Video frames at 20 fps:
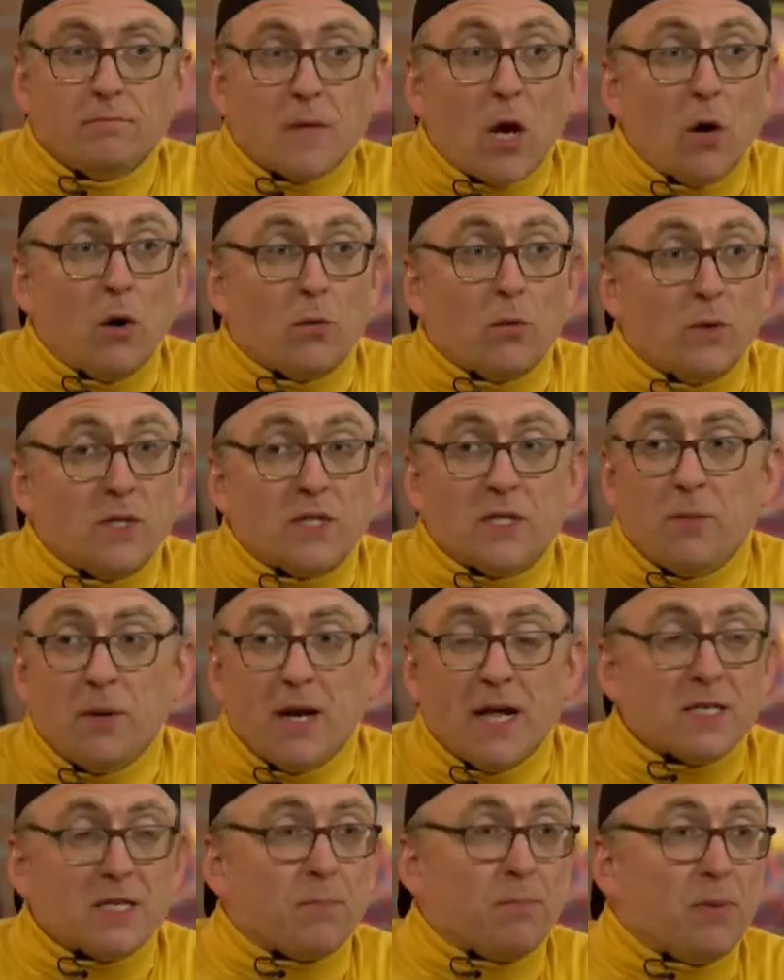Mm-hmm. When someone
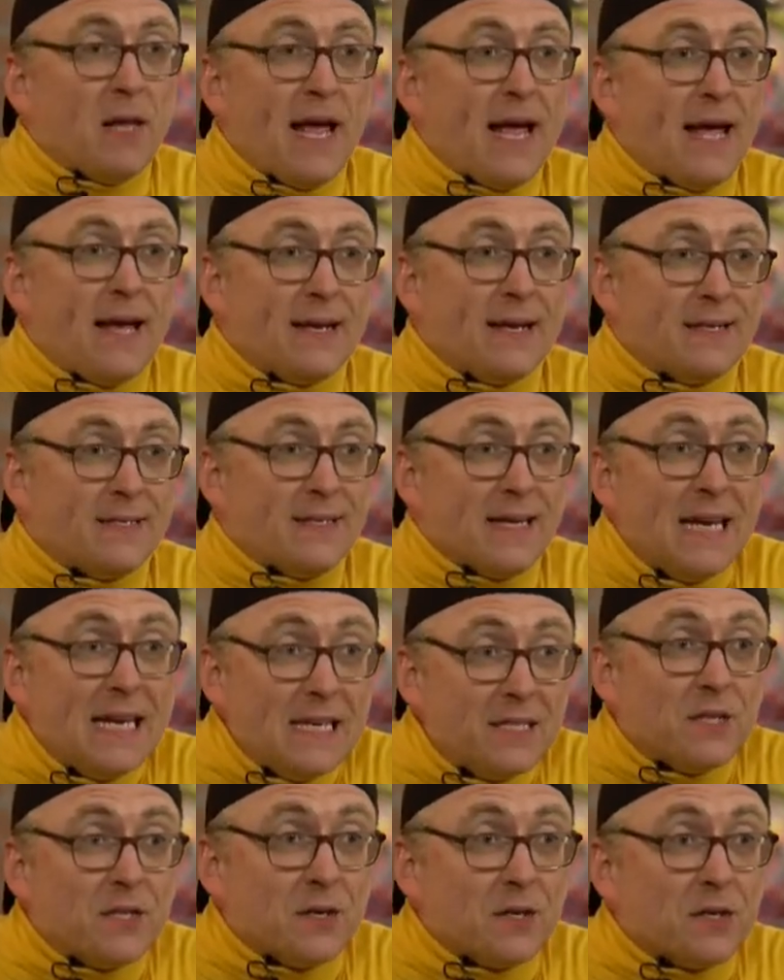has a plan, it's
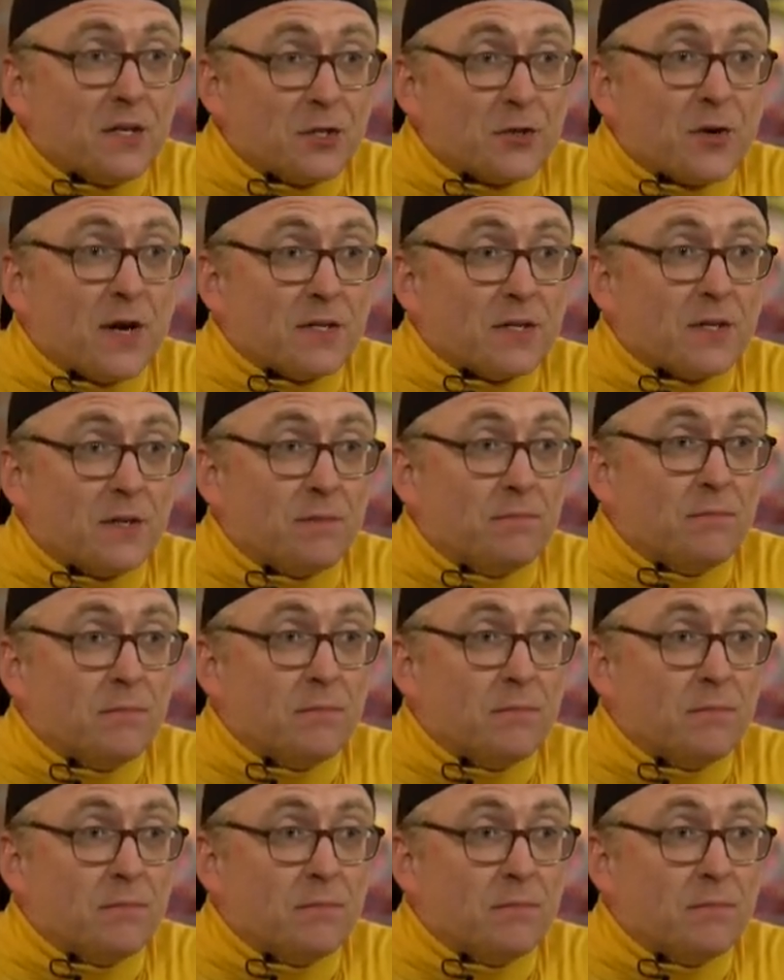easier to trust them